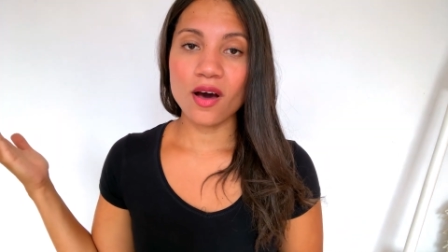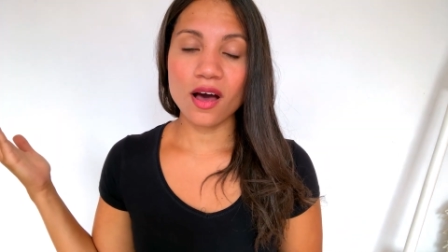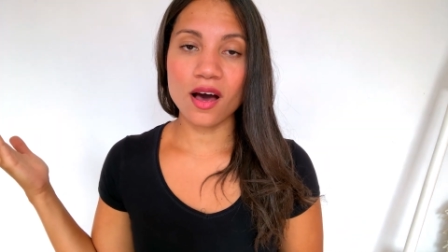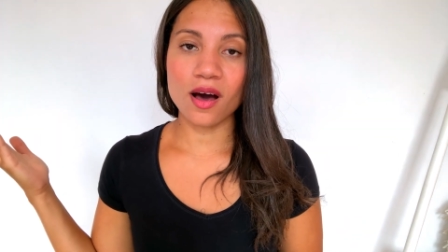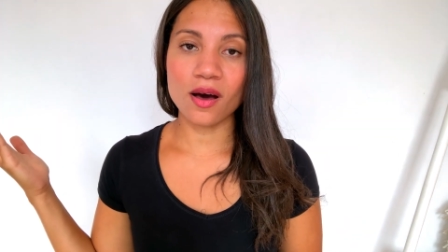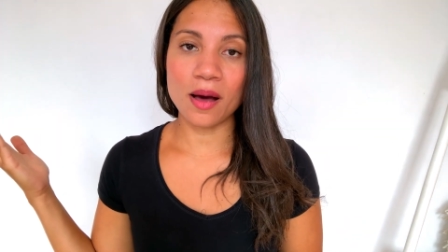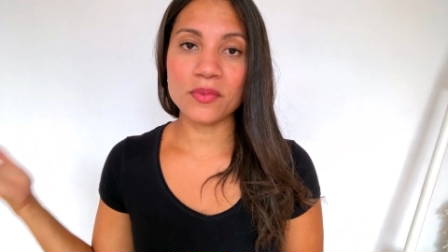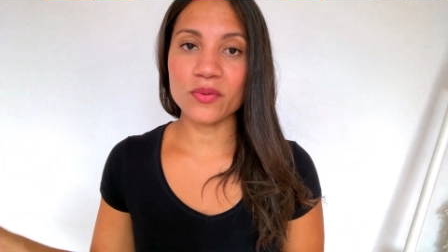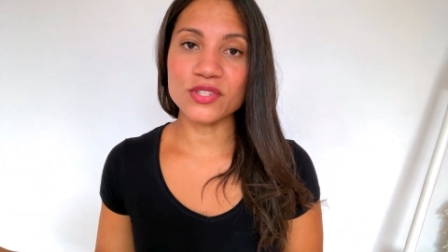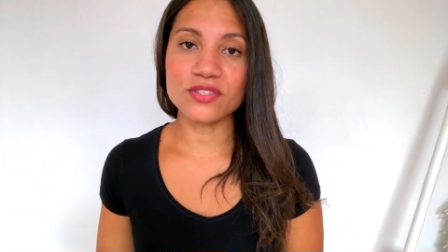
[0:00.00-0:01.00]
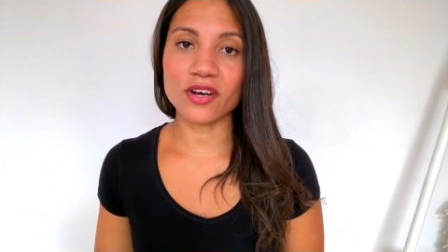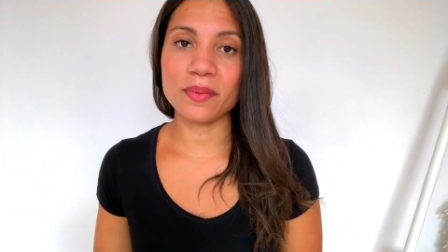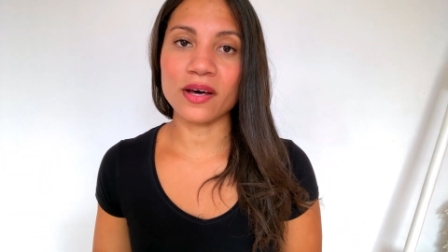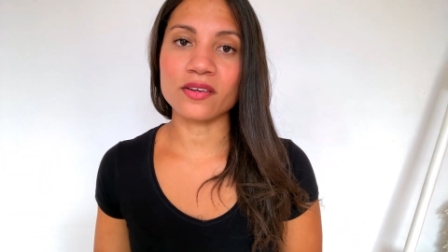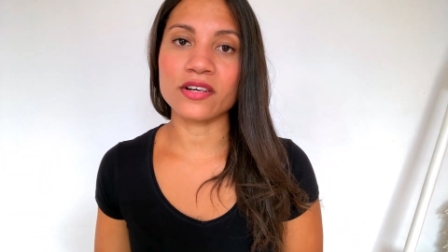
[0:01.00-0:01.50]
I'm going to talk
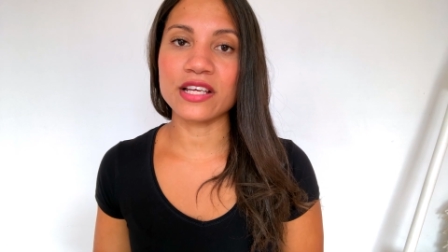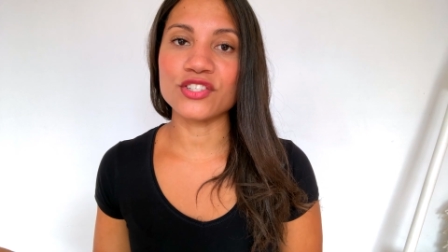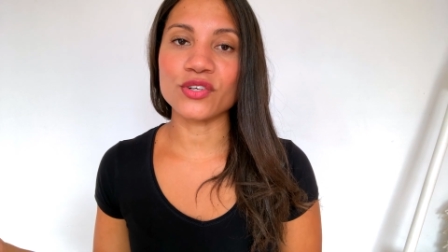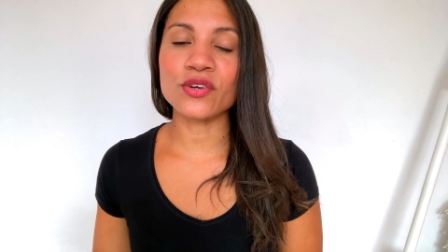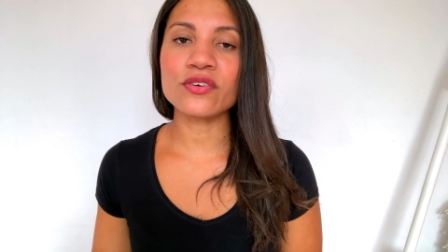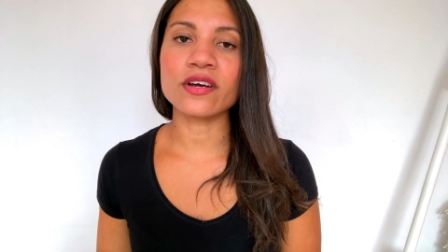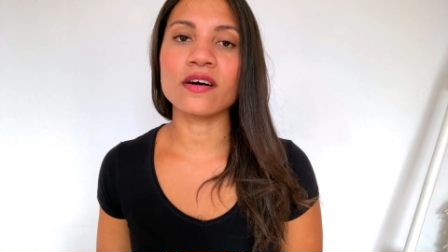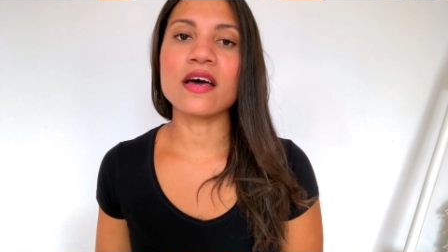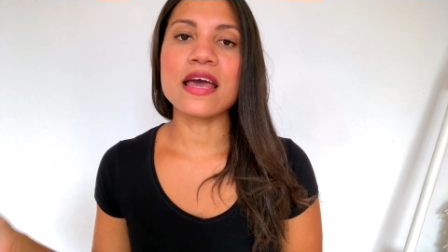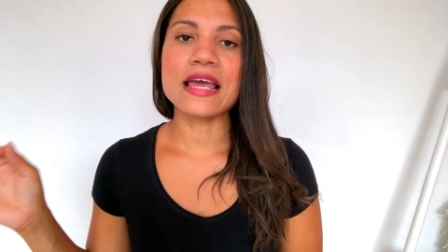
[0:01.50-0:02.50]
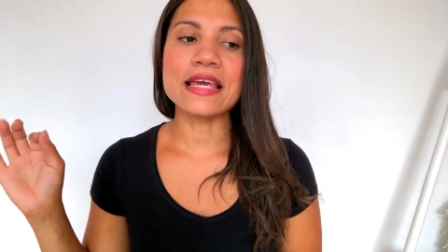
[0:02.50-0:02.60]
about Archangel Uriel,